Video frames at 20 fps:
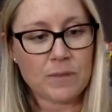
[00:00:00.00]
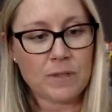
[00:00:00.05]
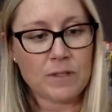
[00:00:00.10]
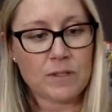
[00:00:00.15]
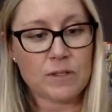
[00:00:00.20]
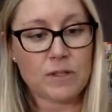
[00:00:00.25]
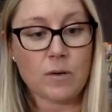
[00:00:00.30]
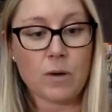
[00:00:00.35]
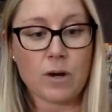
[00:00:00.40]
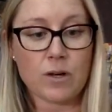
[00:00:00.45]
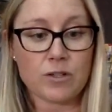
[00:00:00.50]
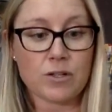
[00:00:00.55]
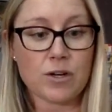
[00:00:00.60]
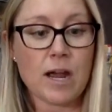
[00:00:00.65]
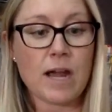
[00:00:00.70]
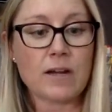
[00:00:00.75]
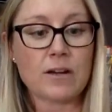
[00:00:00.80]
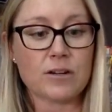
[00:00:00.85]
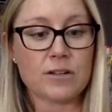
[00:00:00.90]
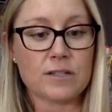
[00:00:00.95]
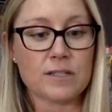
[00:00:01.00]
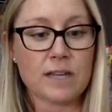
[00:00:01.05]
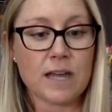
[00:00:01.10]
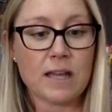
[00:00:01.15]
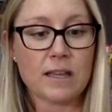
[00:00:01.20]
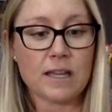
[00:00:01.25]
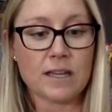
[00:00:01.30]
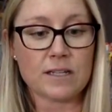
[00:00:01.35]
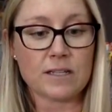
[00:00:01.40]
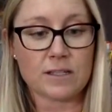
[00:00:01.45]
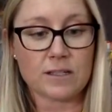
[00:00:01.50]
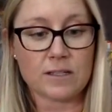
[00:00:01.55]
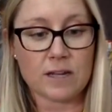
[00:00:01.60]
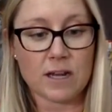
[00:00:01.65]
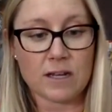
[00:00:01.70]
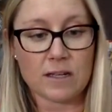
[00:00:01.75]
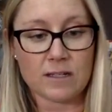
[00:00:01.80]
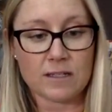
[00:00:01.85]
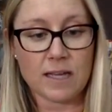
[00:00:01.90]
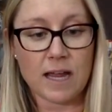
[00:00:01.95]
So our trackers tell us,
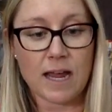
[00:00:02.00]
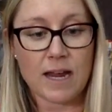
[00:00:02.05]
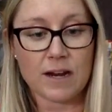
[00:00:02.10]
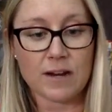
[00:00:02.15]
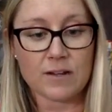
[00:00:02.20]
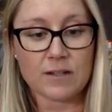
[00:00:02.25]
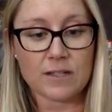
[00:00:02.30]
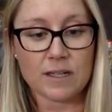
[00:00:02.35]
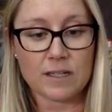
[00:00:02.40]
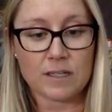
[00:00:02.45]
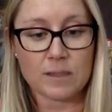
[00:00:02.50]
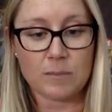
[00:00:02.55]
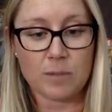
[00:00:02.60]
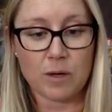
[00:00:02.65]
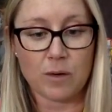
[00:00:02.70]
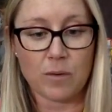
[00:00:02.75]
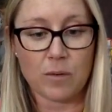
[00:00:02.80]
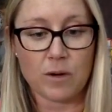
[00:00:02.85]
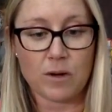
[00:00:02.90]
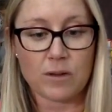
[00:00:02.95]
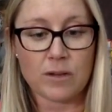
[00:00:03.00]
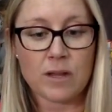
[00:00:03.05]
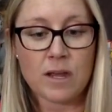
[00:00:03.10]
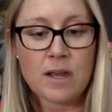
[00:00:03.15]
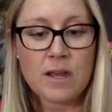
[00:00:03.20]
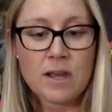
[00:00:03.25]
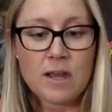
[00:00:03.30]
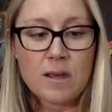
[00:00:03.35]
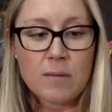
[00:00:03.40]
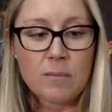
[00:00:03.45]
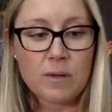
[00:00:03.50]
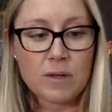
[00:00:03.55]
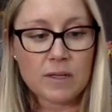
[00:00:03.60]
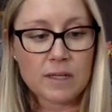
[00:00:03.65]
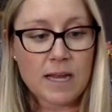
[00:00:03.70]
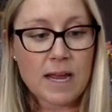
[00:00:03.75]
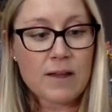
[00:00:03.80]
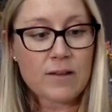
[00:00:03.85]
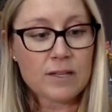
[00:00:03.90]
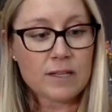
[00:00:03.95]
sire, said Spittleworth. But
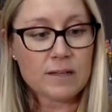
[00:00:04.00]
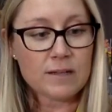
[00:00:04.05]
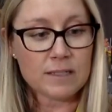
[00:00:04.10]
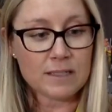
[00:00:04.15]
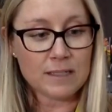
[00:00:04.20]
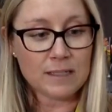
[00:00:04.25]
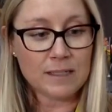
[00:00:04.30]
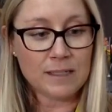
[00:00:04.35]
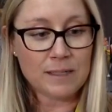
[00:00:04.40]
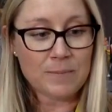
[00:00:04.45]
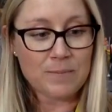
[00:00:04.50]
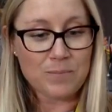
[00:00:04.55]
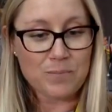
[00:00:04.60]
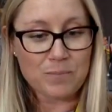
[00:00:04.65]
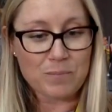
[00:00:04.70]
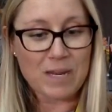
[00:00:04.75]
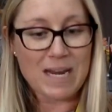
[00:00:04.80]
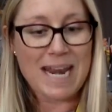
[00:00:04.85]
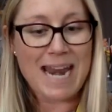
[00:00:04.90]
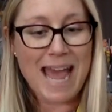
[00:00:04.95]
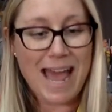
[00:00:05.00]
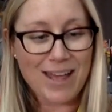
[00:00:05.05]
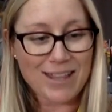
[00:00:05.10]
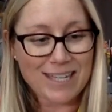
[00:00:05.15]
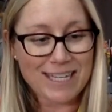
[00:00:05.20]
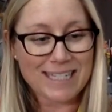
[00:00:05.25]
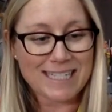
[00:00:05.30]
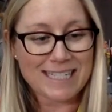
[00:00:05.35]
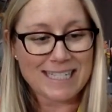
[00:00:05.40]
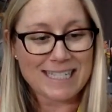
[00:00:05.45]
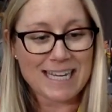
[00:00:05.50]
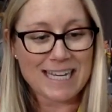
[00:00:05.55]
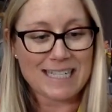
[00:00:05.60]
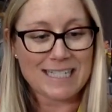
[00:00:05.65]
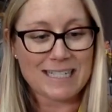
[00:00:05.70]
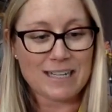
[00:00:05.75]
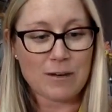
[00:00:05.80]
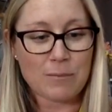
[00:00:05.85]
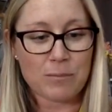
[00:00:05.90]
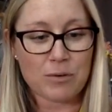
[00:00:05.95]
now that it's
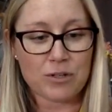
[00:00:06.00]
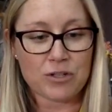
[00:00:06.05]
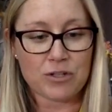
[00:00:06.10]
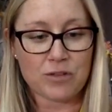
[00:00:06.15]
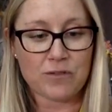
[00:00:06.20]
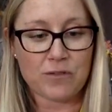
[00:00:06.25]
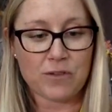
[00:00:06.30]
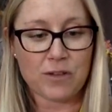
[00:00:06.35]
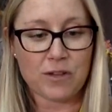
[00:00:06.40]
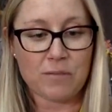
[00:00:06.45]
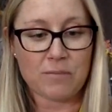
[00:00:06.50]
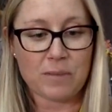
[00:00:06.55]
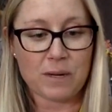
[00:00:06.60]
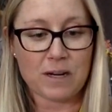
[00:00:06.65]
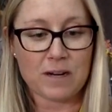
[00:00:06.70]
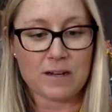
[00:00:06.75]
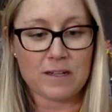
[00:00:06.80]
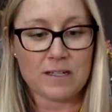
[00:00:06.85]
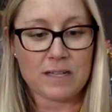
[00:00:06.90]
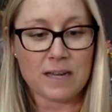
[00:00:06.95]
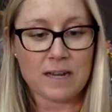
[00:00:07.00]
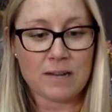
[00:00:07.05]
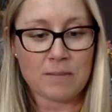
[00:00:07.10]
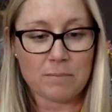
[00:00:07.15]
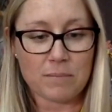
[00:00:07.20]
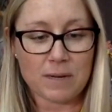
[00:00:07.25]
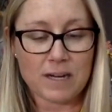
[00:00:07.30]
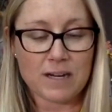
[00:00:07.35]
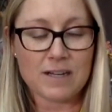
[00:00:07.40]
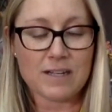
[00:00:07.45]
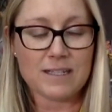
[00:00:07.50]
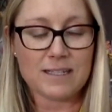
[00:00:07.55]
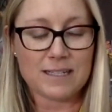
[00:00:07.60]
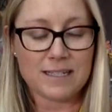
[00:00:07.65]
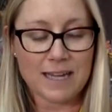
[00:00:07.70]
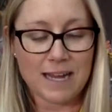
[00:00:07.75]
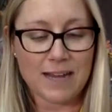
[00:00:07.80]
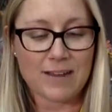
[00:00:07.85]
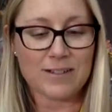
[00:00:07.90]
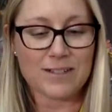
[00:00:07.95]
tasted a butcherful of
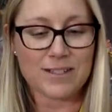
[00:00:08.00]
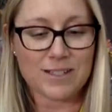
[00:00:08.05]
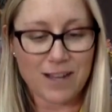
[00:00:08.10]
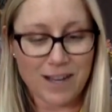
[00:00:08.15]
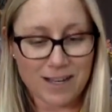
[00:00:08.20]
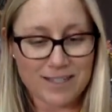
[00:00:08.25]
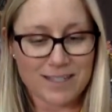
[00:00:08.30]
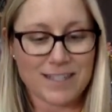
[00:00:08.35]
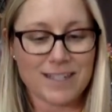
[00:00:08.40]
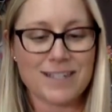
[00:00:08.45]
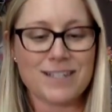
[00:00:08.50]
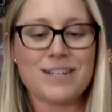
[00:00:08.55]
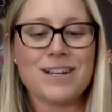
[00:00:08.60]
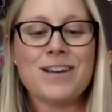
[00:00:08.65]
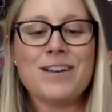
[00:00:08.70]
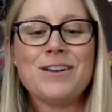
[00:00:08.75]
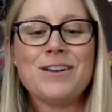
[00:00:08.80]
Baronstown sausage,